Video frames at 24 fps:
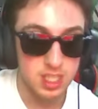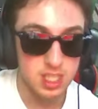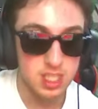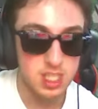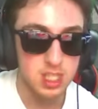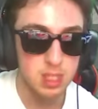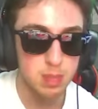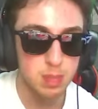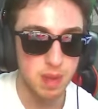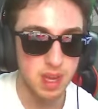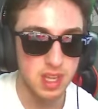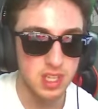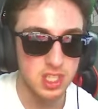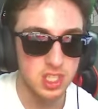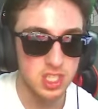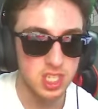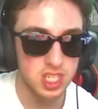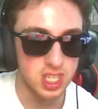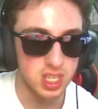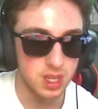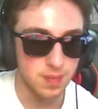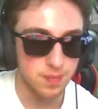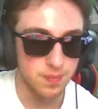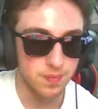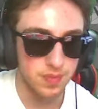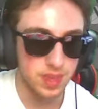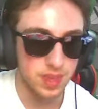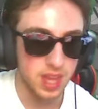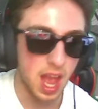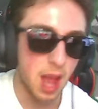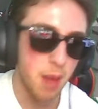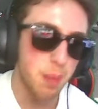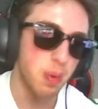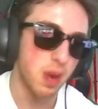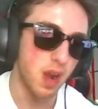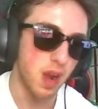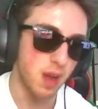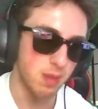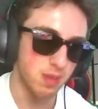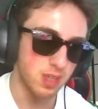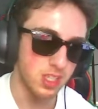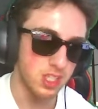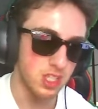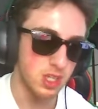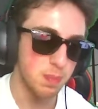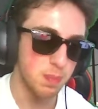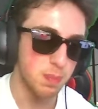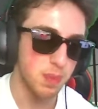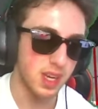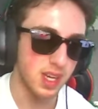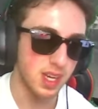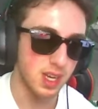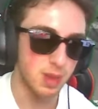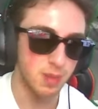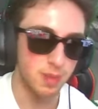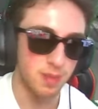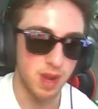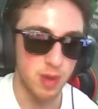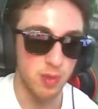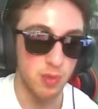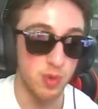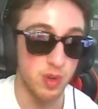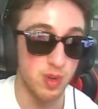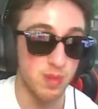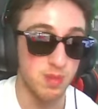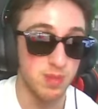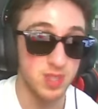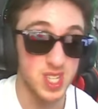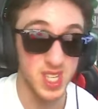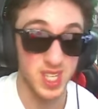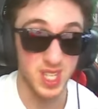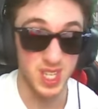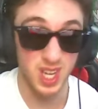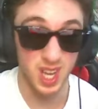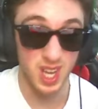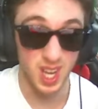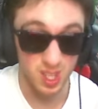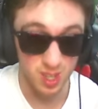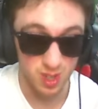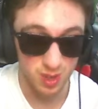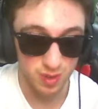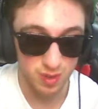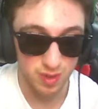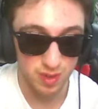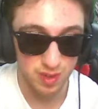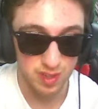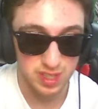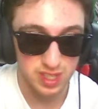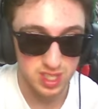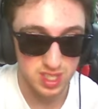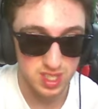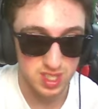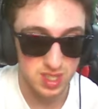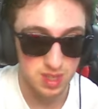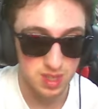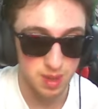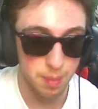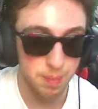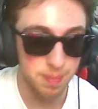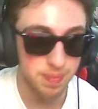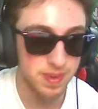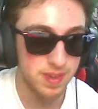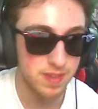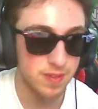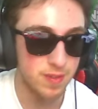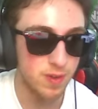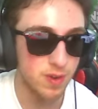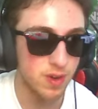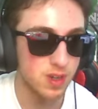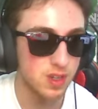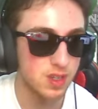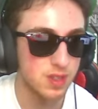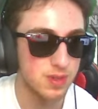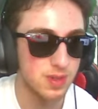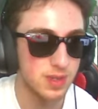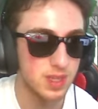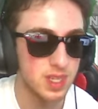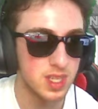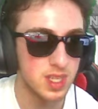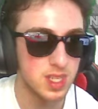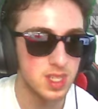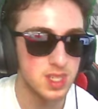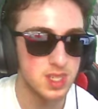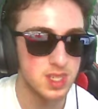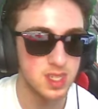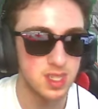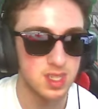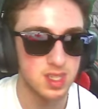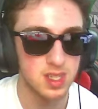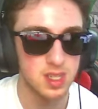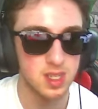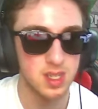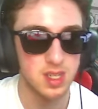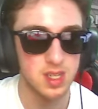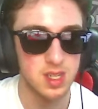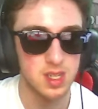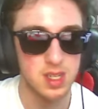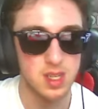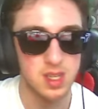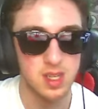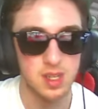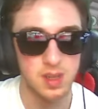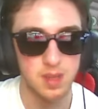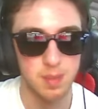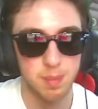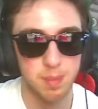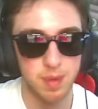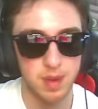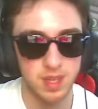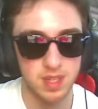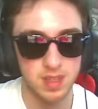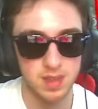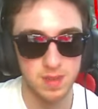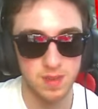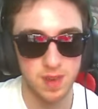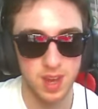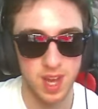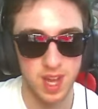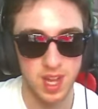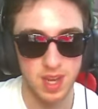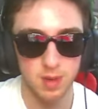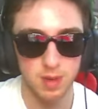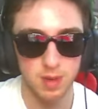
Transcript: suspension. I probably should pick out my rims in color first before doing this. But it's fine.